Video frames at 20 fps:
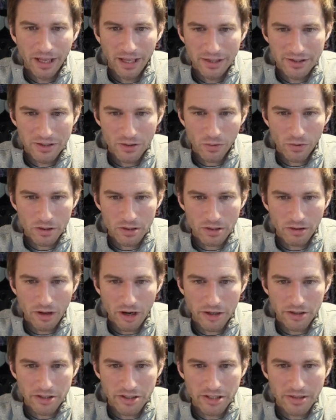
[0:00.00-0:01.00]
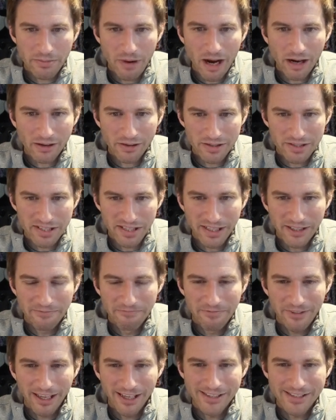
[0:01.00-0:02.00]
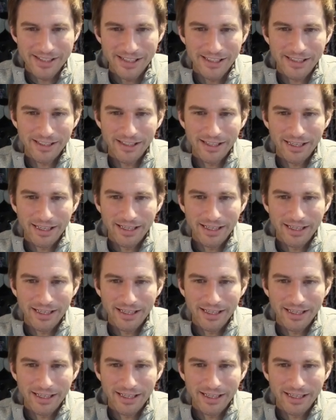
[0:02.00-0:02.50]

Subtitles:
It's the world's largest democracy. Indeed,